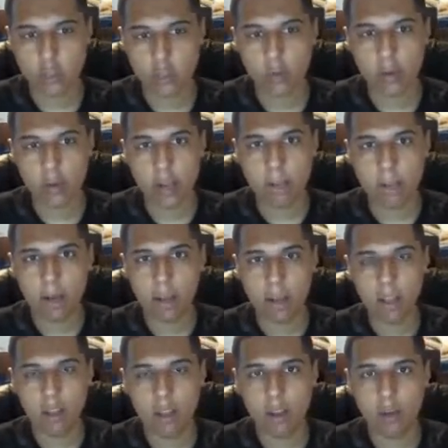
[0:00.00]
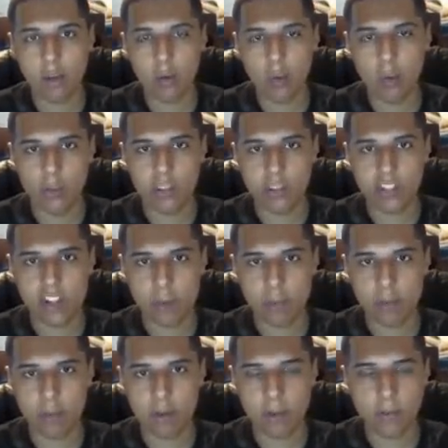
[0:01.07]
screwing up my whole setup
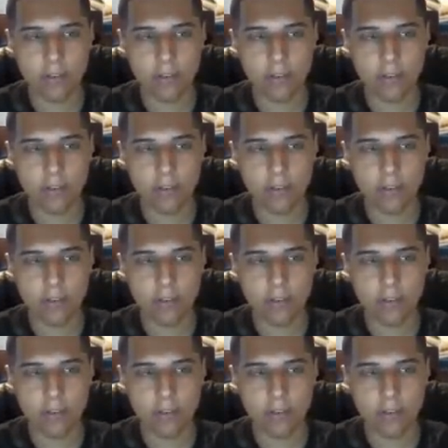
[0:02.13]
here.